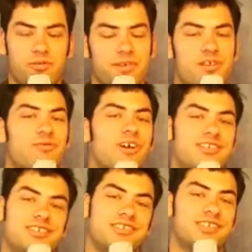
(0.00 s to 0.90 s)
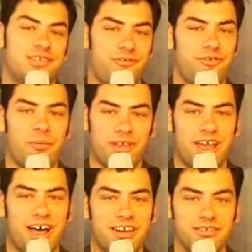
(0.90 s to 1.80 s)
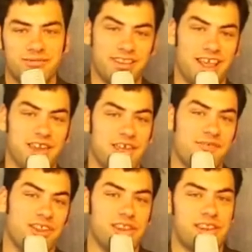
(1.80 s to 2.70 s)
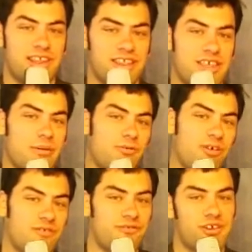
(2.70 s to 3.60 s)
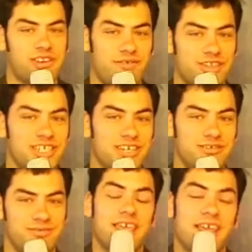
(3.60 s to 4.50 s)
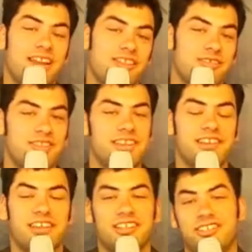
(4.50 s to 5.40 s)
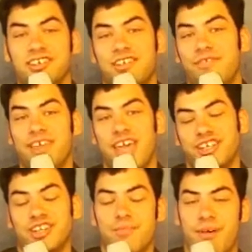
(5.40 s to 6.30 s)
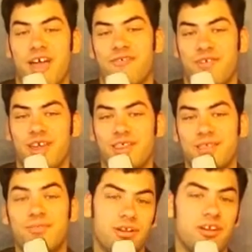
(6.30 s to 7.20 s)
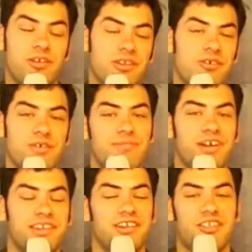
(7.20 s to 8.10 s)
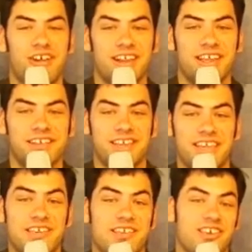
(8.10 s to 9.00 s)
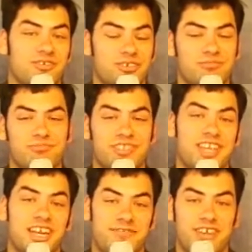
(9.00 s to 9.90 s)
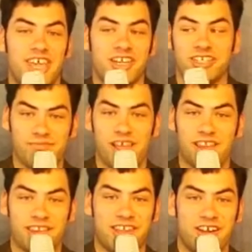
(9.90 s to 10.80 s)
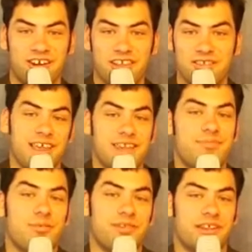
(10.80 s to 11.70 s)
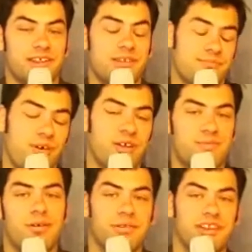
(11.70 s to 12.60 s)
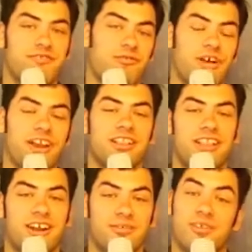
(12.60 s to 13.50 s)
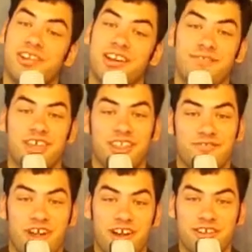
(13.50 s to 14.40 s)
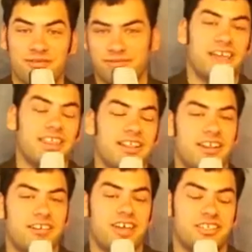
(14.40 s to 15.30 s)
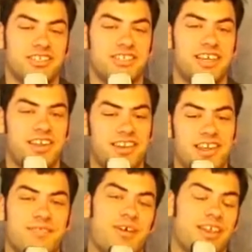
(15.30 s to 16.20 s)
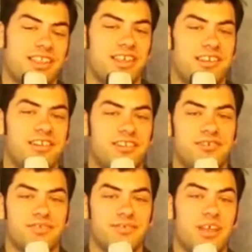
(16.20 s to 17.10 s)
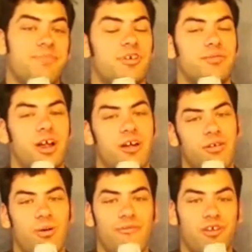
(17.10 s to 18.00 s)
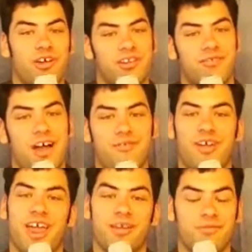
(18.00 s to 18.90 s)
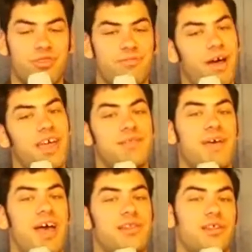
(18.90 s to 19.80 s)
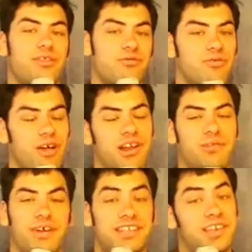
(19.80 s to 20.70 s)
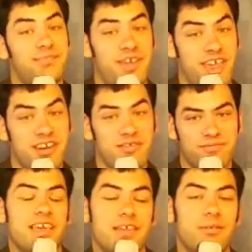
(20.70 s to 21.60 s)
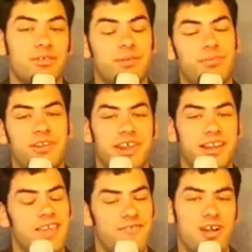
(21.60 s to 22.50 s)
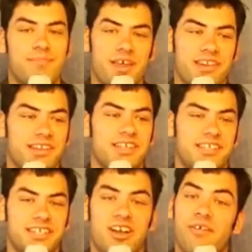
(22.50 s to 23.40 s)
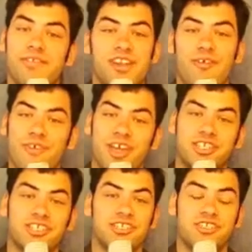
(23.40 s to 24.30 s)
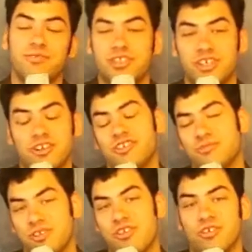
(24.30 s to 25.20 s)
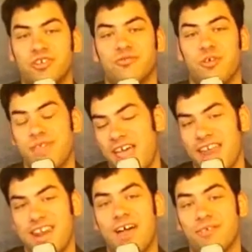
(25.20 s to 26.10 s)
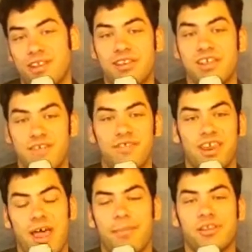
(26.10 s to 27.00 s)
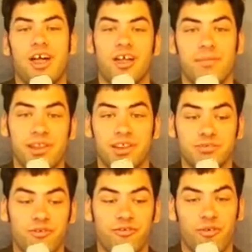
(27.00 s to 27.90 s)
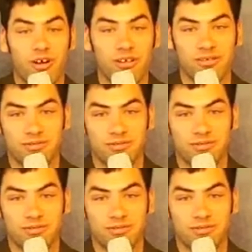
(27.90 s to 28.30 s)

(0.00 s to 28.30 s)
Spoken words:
would be righteousness from God, as evidenced in chapter 1, verse 17. It includes things like justification by faith, but it also embraces other ideas like guilt, sanctification, and security. His purposes, Paul's purposes, for writing the letter were significantly varied. In the letter, he actually states that he's writing this to prepare Rome for his arrival and by his passing through on his way to Spain. He wrote to present a very basic teaching of salvation to a church, the church in Rome, that had not received an apostolic message before.